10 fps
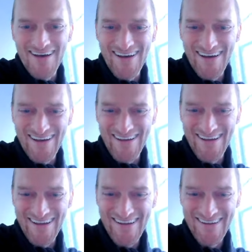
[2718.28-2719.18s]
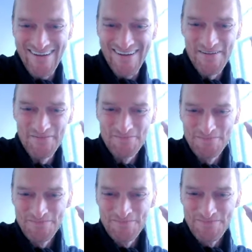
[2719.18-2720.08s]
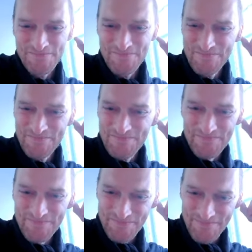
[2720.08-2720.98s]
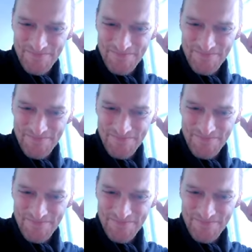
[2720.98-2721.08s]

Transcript: No one is speaking in this clip.